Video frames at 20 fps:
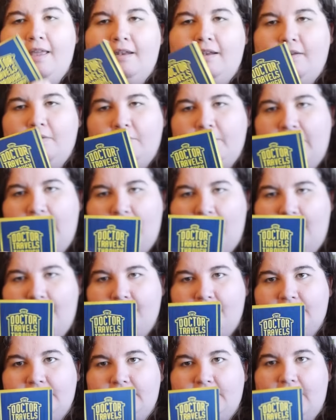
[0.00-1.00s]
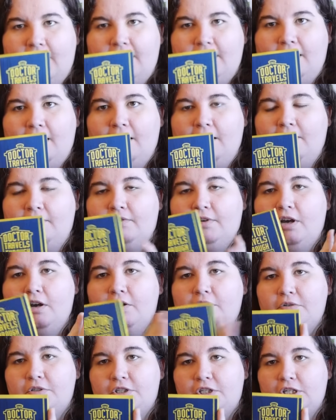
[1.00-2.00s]
Then we have a set of
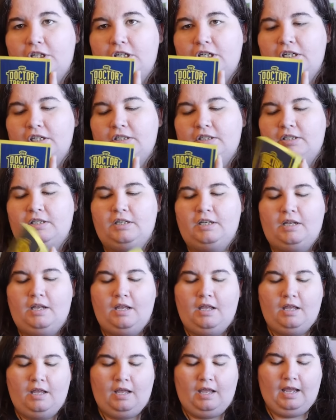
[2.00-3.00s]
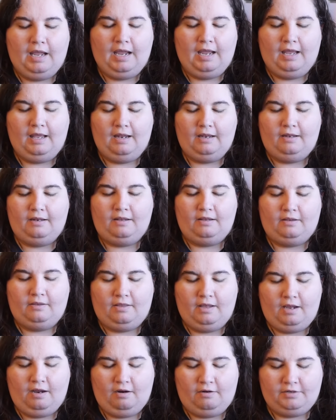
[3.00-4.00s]
coasters and
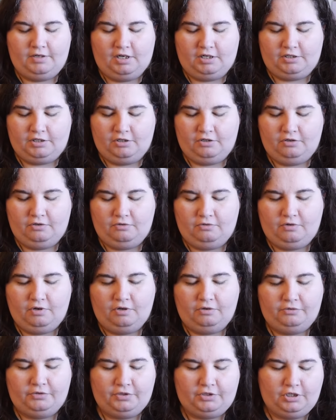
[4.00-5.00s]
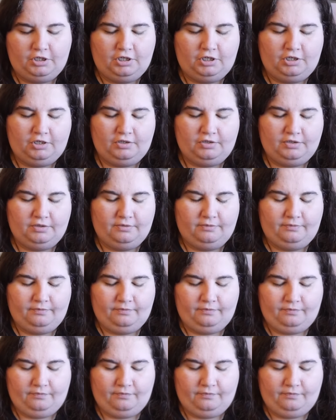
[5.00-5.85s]
they are Doctor Who coasters.